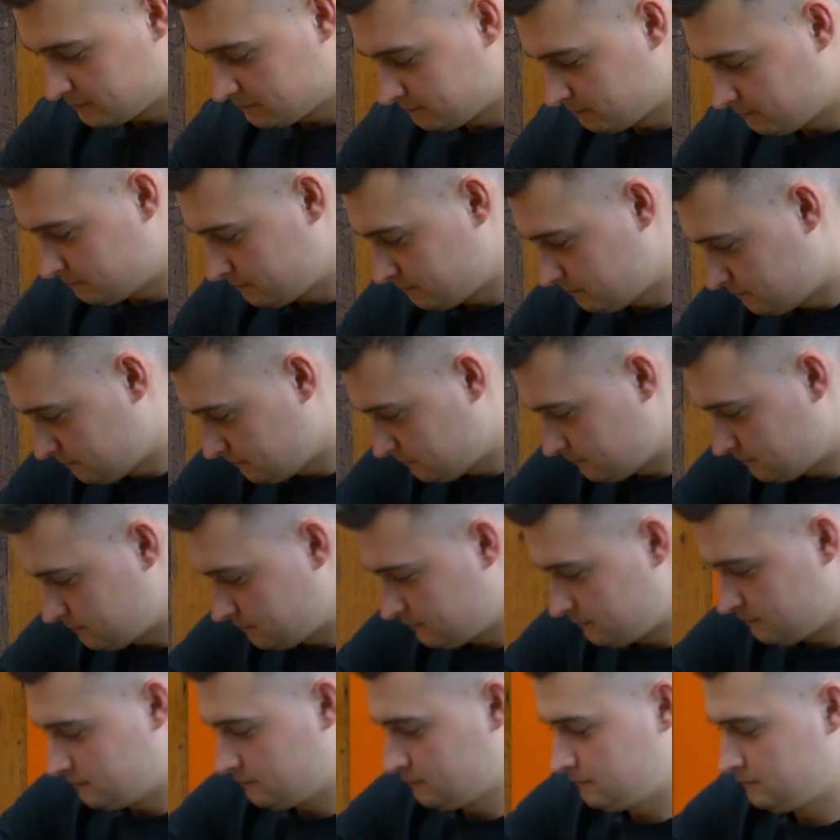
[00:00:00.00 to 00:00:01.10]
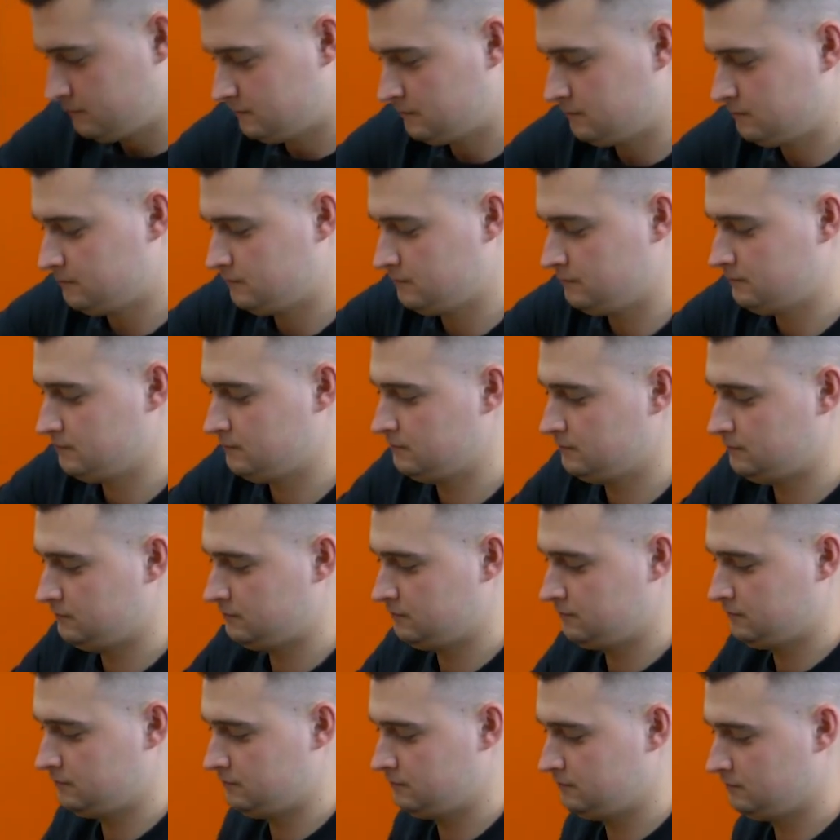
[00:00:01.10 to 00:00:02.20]

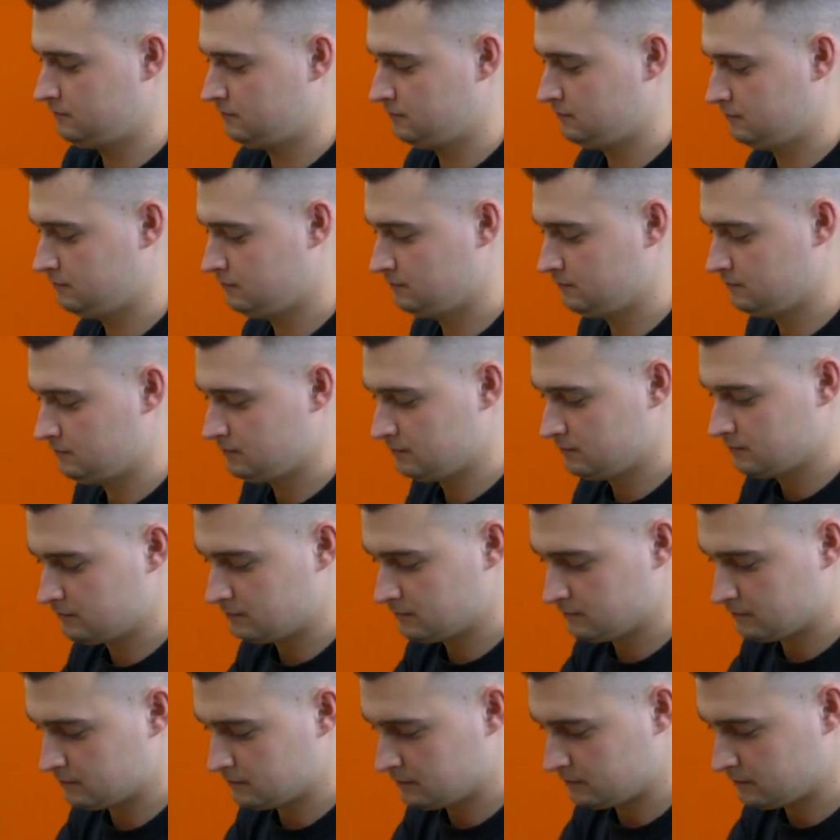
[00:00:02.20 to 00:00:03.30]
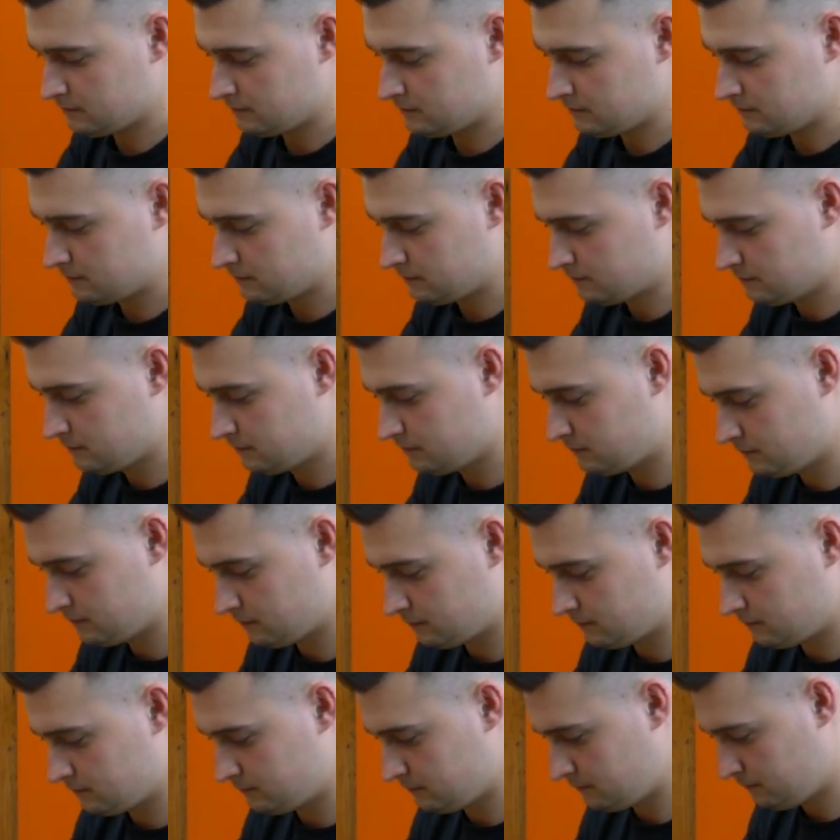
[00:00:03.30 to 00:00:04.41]

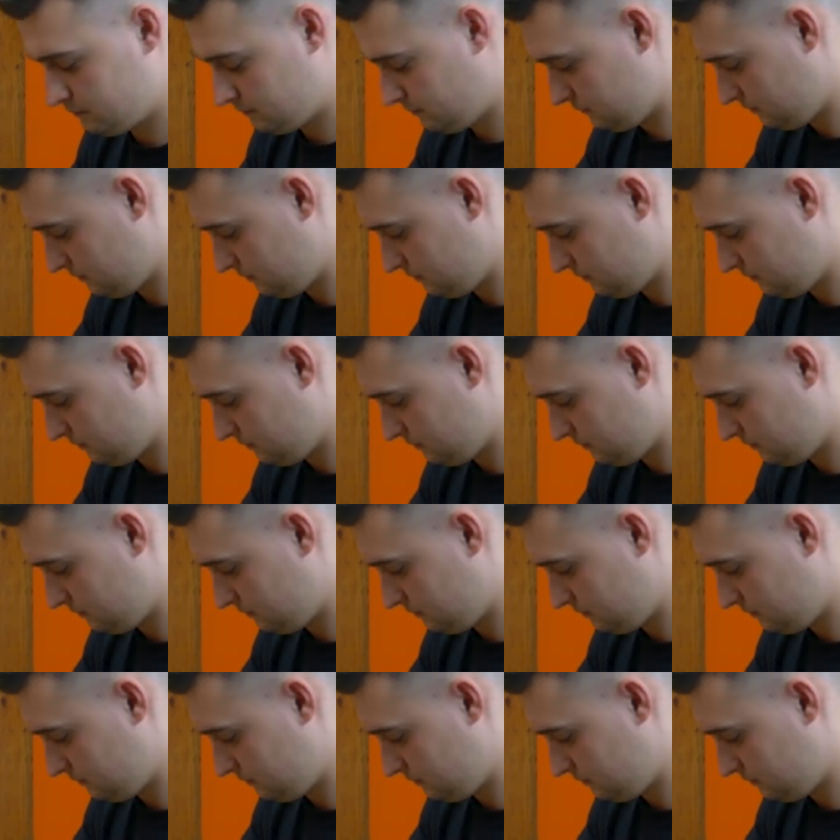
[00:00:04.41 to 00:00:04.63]
Nothing is said.